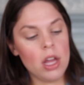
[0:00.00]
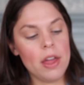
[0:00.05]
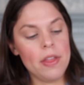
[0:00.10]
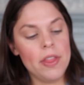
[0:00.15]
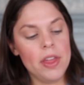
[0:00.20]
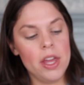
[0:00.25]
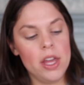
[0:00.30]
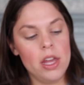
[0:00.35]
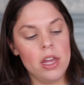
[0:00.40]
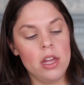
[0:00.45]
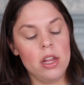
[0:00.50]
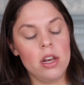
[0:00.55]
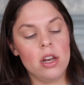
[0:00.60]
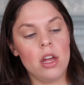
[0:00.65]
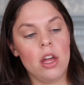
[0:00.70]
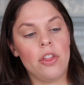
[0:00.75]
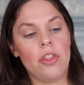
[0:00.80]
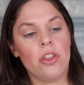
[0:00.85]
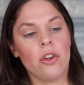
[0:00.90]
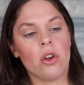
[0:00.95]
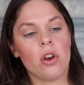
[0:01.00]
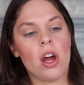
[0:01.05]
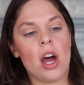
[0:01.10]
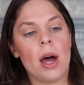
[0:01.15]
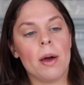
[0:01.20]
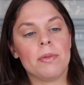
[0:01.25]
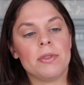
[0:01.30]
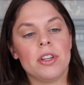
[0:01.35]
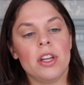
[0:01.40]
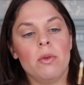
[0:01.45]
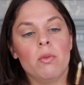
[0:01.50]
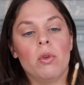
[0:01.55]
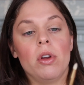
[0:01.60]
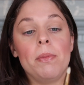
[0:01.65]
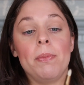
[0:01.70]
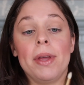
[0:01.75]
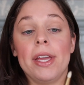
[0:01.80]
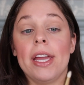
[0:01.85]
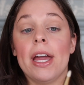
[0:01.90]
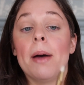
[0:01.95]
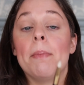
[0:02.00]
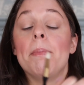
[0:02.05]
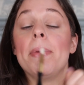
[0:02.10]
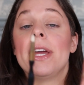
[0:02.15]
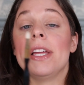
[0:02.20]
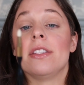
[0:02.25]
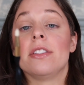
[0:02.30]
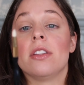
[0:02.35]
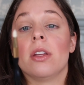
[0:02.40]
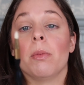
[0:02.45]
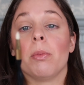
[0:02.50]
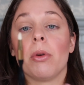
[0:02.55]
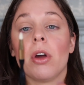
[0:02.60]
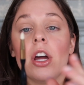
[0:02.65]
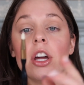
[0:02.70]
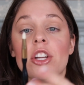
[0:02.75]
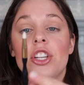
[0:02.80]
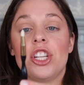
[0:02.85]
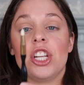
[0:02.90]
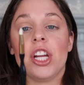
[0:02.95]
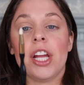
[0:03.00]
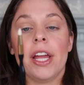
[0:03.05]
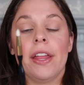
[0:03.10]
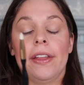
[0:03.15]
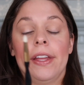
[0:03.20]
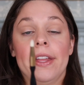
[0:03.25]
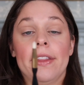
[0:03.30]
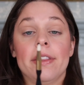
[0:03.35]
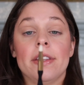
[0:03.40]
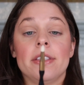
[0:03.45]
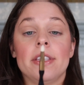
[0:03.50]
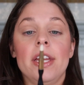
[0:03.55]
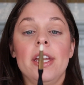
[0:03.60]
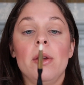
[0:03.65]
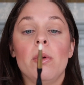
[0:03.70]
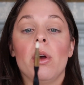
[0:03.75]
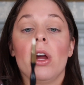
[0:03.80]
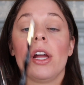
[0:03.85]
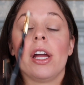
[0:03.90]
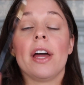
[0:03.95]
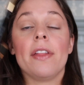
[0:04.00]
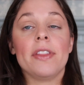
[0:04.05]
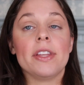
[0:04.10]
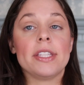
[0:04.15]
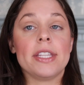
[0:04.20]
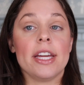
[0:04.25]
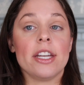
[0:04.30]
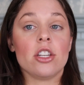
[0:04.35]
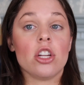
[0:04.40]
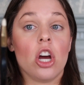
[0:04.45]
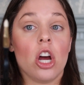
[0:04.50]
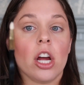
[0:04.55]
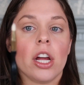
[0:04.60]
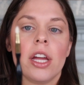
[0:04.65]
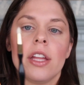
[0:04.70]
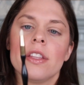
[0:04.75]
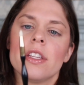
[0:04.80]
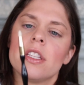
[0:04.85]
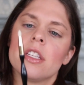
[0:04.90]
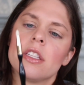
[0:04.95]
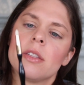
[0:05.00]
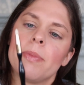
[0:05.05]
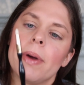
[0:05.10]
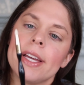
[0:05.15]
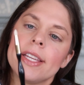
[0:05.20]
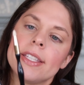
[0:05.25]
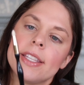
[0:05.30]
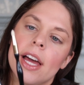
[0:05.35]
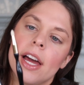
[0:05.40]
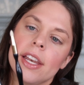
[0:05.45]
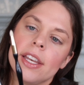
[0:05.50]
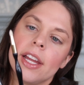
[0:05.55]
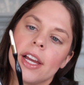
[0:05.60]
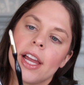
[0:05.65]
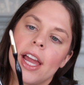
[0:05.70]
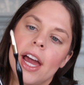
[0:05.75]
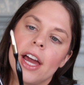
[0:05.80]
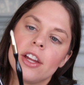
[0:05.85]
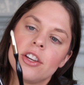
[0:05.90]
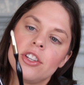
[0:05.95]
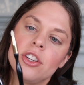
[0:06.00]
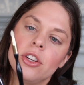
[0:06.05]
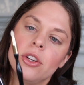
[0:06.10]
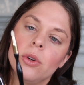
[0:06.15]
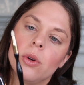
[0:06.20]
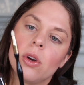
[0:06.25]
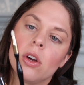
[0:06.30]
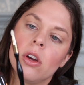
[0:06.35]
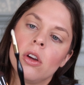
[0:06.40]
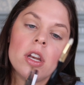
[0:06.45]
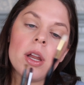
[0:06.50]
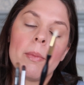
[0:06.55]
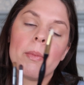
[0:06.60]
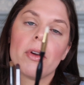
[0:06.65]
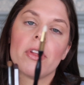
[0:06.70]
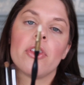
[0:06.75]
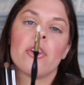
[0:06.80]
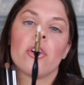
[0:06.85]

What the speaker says: And then a third option would be a pencil brush. You can get this anywhere. I got this at Target. This is by Sonia Kashuk, number